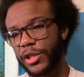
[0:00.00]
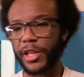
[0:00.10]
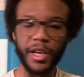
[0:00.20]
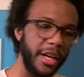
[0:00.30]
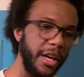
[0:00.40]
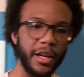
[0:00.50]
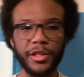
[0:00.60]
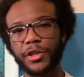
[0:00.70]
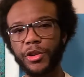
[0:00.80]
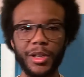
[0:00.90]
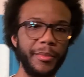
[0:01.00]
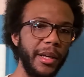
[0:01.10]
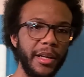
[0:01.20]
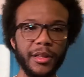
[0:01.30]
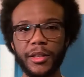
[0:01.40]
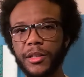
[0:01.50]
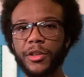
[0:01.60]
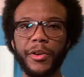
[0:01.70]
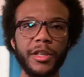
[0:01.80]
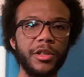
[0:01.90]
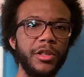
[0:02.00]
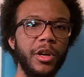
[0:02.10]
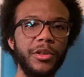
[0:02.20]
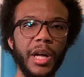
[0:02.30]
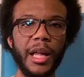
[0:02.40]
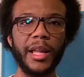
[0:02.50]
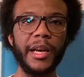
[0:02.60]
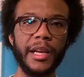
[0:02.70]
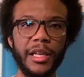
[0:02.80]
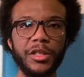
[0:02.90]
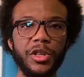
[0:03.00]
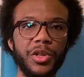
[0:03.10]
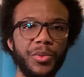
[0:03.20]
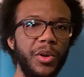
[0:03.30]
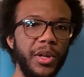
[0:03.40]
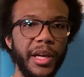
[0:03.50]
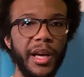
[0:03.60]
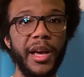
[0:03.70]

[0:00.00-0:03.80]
kicking and screaming, and the director goes, I like it, and he starts rolling.